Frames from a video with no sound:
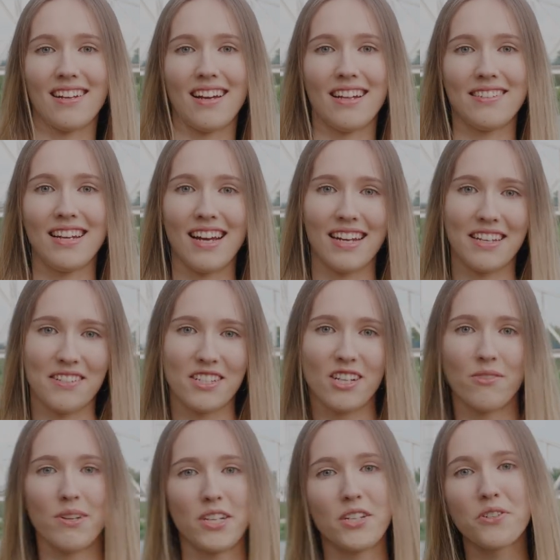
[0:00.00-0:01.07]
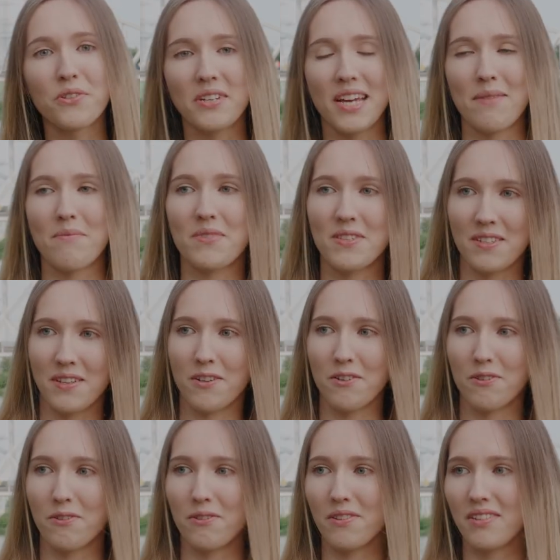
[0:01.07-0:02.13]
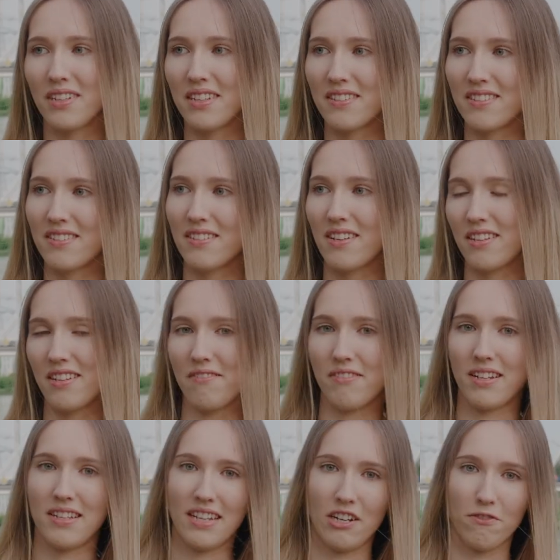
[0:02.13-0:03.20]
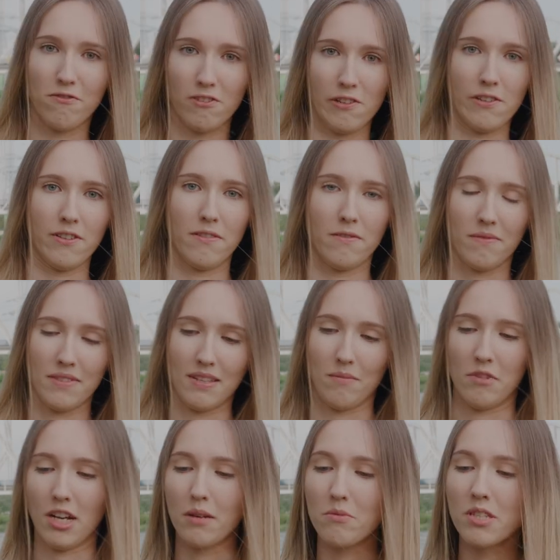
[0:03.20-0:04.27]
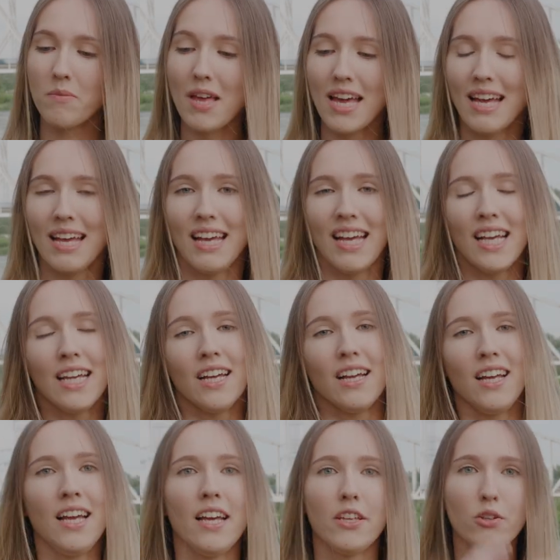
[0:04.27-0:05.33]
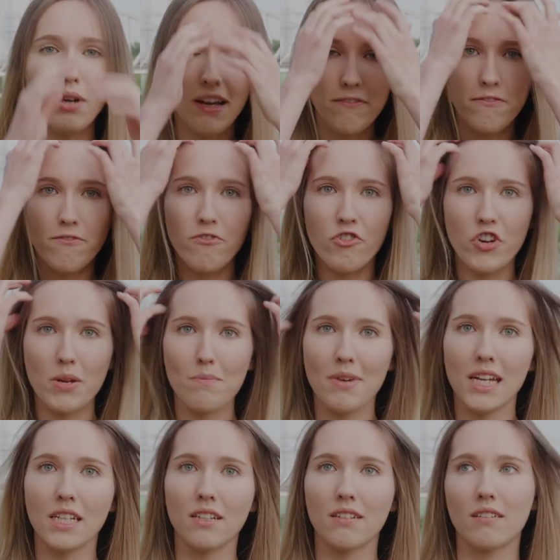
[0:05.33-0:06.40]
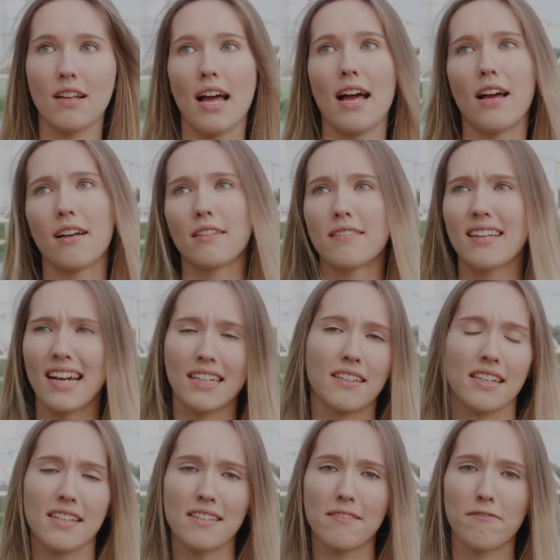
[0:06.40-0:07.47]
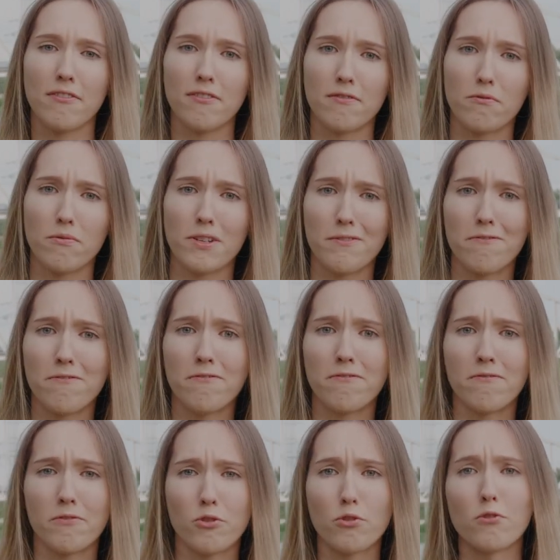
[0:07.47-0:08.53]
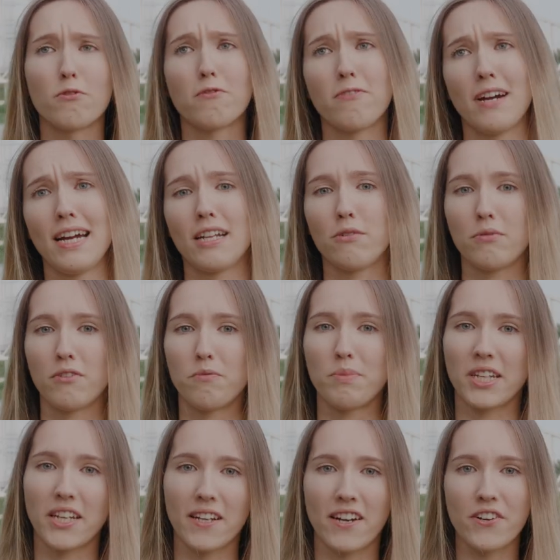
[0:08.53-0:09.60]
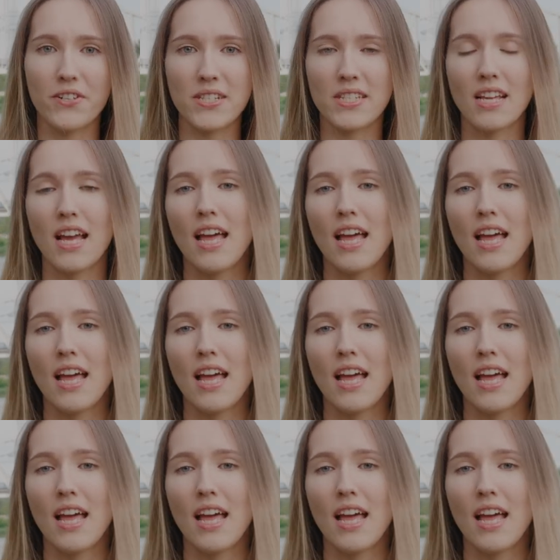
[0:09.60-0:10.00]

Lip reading: attack is going into them, so it's not even their fault sometimes. You have three main tactics to fight with beginners,